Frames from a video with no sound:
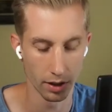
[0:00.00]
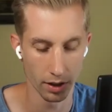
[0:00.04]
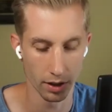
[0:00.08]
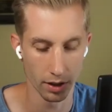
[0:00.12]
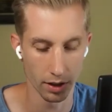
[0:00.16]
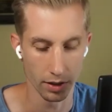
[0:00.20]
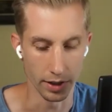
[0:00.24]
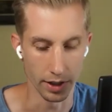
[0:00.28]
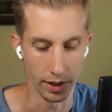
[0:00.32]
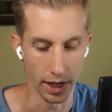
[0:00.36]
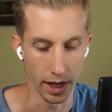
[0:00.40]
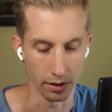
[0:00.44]

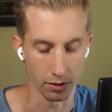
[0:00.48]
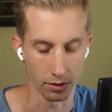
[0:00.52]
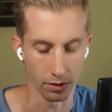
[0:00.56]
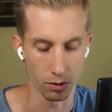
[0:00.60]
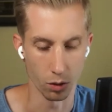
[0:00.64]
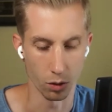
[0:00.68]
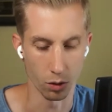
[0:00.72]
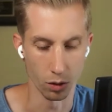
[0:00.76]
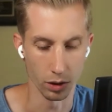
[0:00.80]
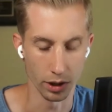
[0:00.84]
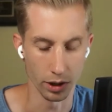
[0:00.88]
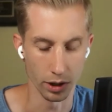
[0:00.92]
Yeah,
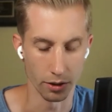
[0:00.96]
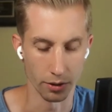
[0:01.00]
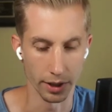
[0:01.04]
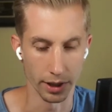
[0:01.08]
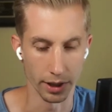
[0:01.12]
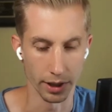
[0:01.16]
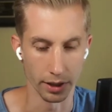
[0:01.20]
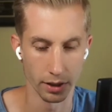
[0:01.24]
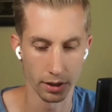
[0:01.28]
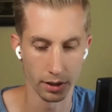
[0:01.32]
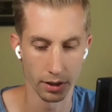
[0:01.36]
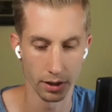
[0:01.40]
totally
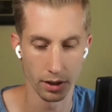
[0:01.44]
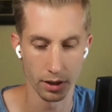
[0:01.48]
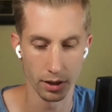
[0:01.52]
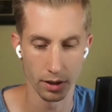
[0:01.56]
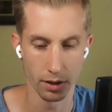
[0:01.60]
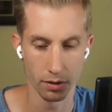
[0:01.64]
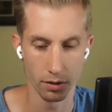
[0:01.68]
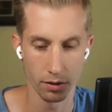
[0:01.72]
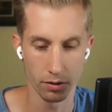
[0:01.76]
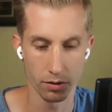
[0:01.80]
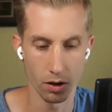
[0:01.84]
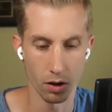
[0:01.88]
agree.
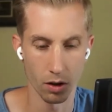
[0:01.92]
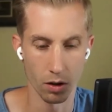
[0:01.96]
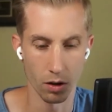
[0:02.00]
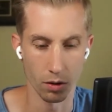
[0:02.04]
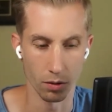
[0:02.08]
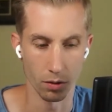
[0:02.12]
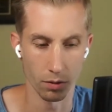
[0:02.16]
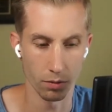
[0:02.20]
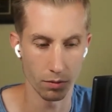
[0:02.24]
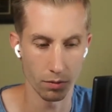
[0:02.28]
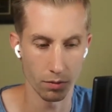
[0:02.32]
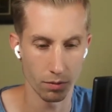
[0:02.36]

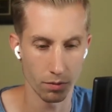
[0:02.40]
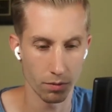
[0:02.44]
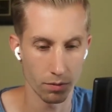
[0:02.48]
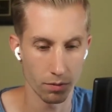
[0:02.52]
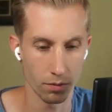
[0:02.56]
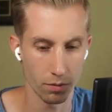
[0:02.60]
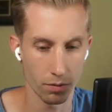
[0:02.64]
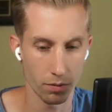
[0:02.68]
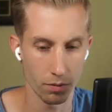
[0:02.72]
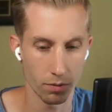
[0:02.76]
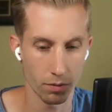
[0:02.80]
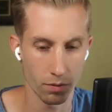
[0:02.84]
So
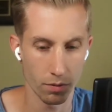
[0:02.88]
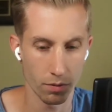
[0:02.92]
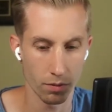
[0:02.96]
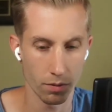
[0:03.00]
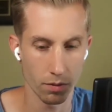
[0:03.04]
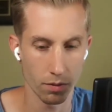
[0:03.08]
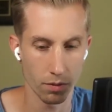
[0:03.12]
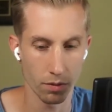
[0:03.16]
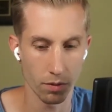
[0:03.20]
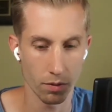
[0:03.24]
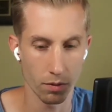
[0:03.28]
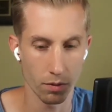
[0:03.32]

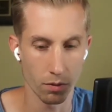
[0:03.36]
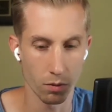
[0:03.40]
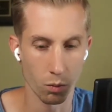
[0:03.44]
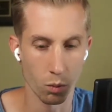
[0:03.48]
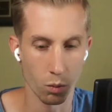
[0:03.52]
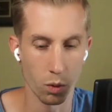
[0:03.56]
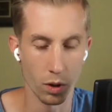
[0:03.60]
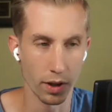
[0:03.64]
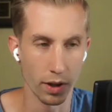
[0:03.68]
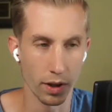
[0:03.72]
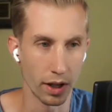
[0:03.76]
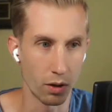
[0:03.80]

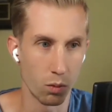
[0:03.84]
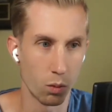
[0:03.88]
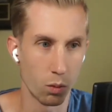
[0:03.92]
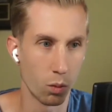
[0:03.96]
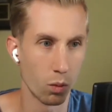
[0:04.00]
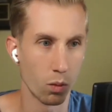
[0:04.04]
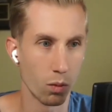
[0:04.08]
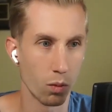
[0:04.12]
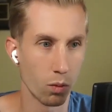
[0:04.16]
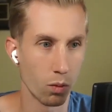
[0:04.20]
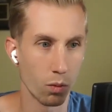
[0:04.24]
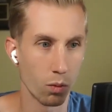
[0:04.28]
what like
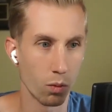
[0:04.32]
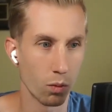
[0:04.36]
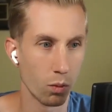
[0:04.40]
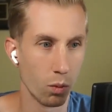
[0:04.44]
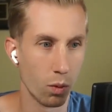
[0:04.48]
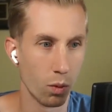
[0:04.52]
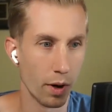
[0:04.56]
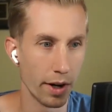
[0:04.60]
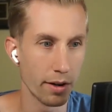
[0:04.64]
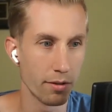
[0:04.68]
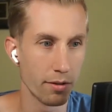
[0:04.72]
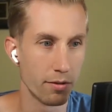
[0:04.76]

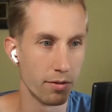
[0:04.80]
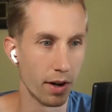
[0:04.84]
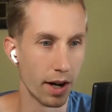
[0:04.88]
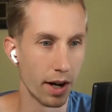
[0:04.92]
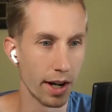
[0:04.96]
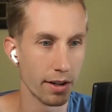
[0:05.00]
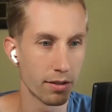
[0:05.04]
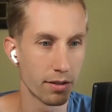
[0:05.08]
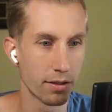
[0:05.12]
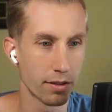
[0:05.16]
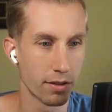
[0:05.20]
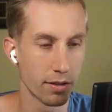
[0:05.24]
what
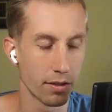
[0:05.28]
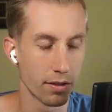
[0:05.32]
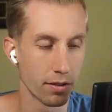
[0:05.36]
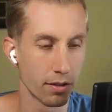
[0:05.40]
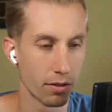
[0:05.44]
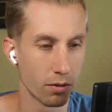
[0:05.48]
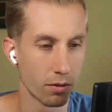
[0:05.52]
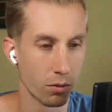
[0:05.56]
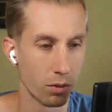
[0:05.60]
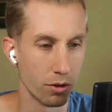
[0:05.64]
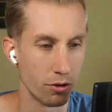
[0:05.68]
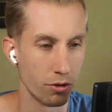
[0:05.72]
advice
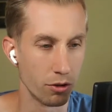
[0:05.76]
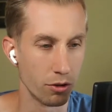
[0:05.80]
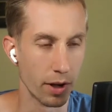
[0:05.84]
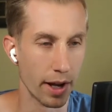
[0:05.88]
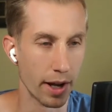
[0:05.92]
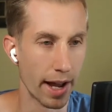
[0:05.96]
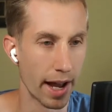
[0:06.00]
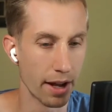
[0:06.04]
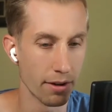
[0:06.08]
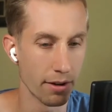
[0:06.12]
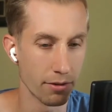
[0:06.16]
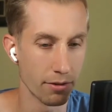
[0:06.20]
would you
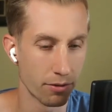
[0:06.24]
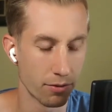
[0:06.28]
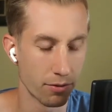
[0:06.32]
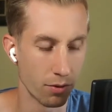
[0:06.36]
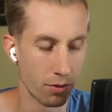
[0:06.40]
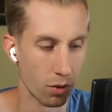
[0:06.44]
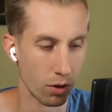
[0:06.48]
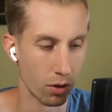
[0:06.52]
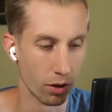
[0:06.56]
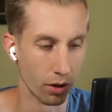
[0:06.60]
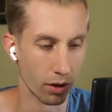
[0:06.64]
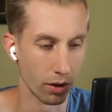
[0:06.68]
have
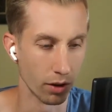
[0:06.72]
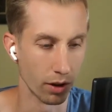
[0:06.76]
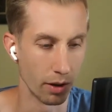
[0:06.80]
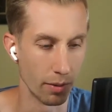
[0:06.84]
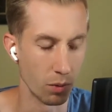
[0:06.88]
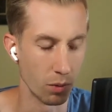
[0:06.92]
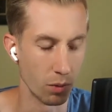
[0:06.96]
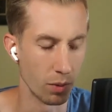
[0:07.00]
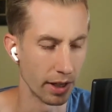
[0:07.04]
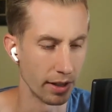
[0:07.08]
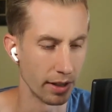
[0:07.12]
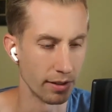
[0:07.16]
for i
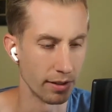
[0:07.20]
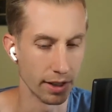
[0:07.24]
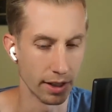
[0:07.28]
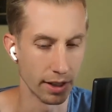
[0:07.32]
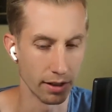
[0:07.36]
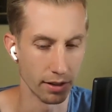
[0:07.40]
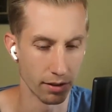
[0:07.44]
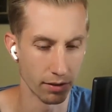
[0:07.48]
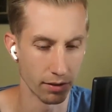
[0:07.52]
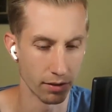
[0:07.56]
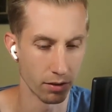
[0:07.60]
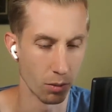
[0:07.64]
mean we can dig
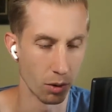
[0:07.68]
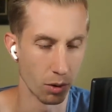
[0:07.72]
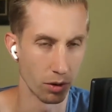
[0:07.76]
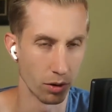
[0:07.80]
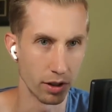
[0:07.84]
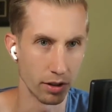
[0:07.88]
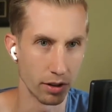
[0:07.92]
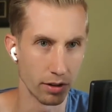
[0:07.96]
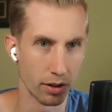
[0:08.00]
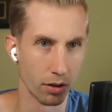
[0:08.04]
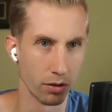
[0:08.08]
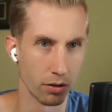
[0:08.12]
into some more
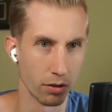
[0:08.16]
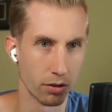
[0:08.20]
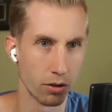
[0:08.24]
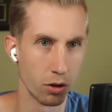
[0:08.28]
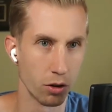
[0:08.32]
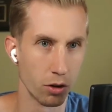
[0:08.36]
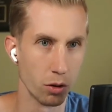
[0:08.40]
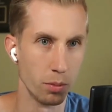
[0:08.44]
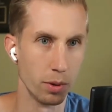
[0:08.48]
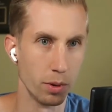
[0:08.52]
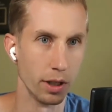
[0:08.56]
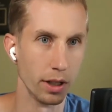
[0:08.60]
details
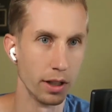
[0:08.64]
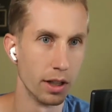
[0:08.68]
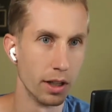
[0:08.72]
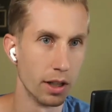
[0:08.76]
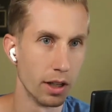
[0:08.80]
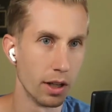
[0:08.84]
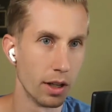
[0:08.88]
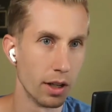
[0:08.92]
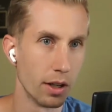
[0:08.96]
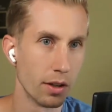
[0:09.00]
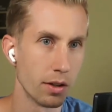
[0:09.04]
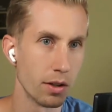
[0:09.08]
too but
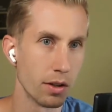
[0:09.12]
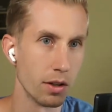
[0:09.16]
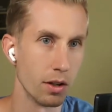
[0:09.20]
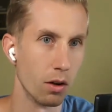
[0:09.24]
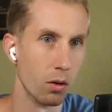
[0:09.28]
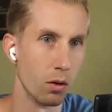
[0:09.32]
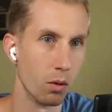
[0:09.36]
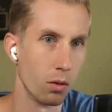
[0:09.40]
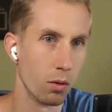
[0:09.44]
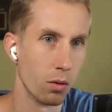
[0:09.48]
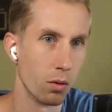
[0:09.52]
you know